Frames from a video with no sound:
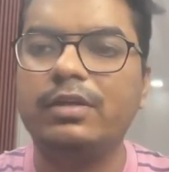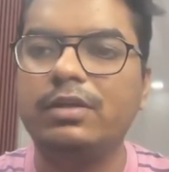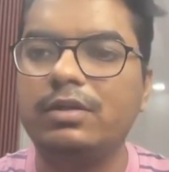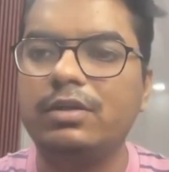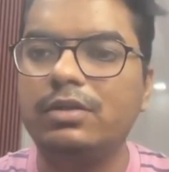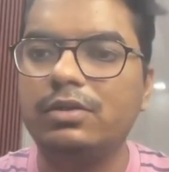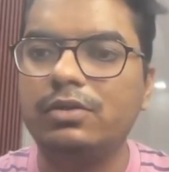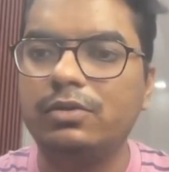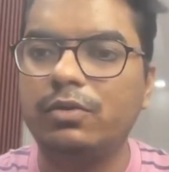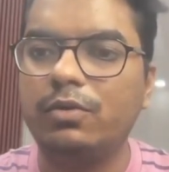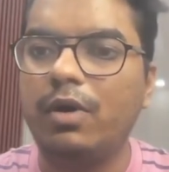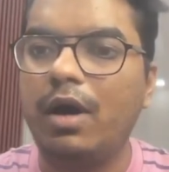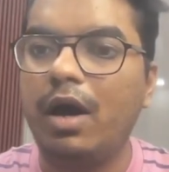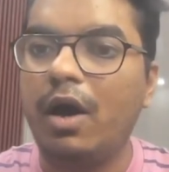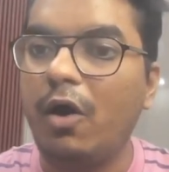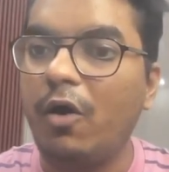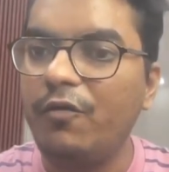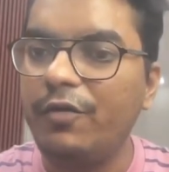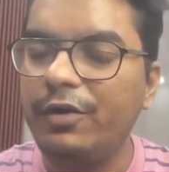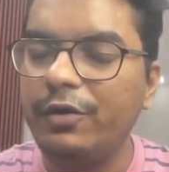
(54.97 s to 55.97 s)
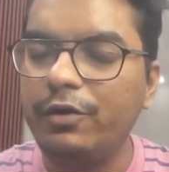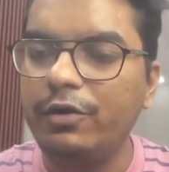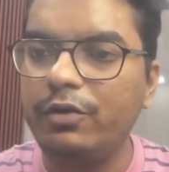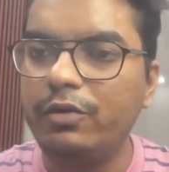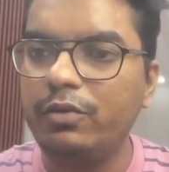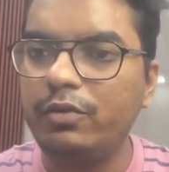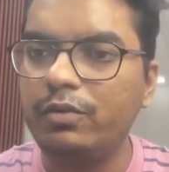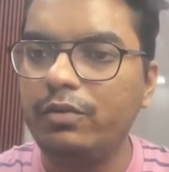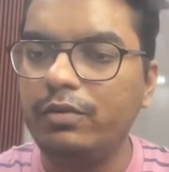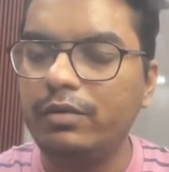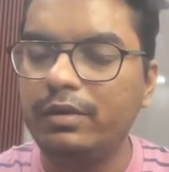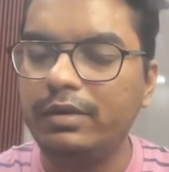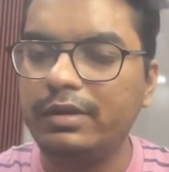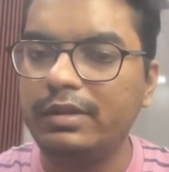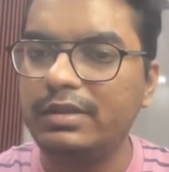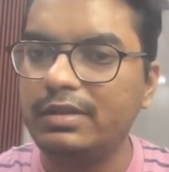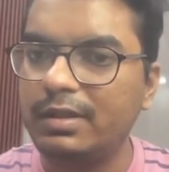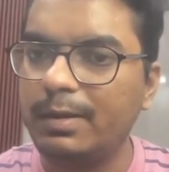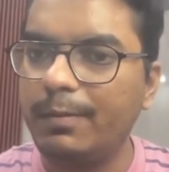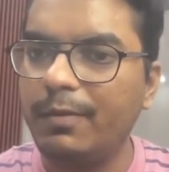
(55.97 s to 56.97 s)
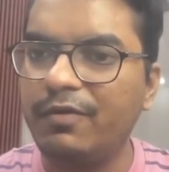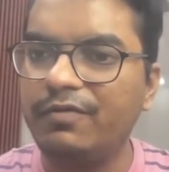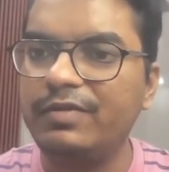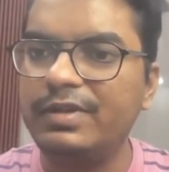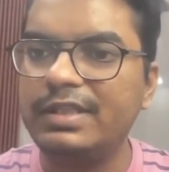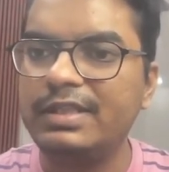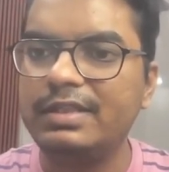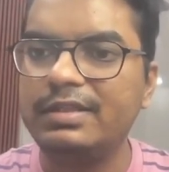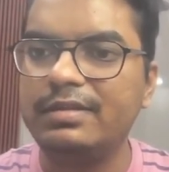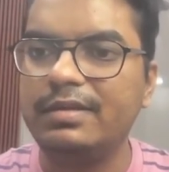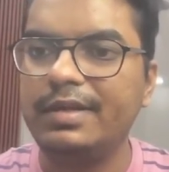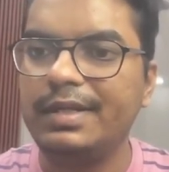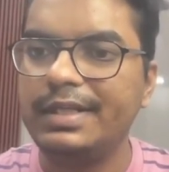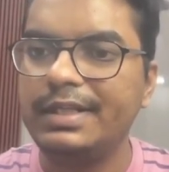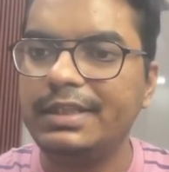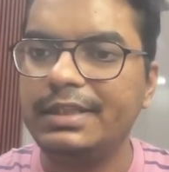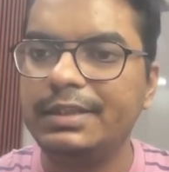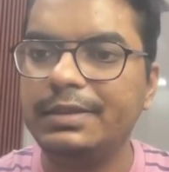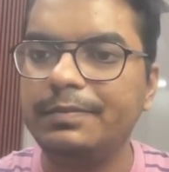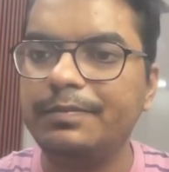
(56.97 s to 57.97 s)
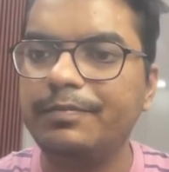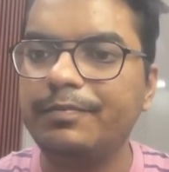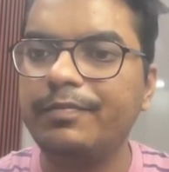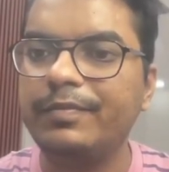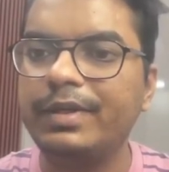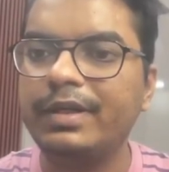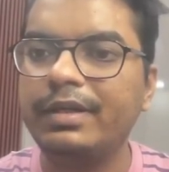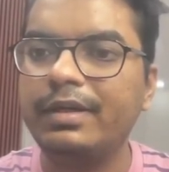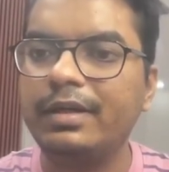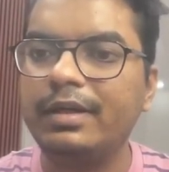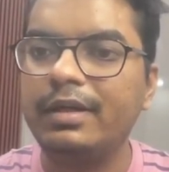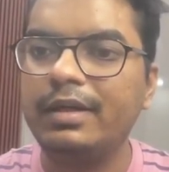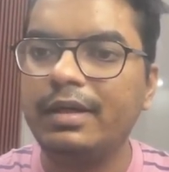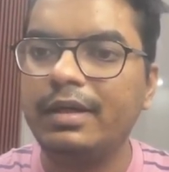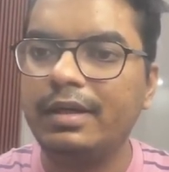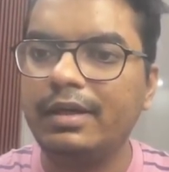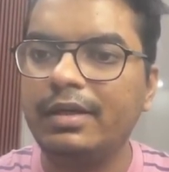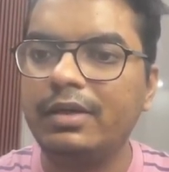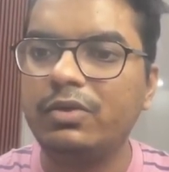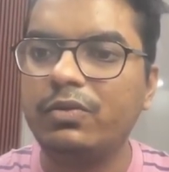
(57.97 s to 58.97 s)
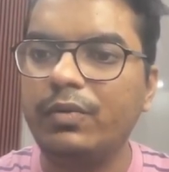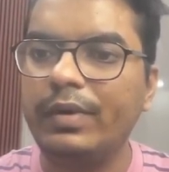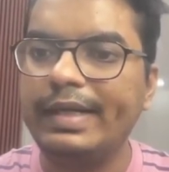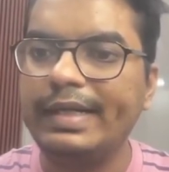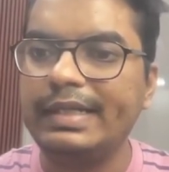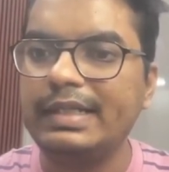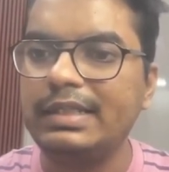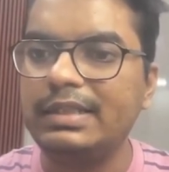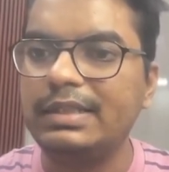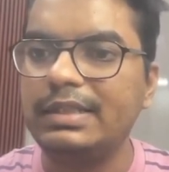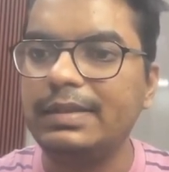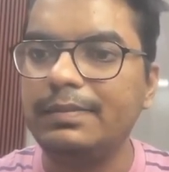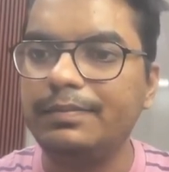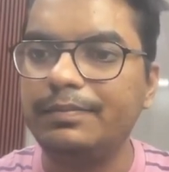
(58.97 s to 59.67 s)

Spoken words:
So how we could do the sum of this list is quite easy.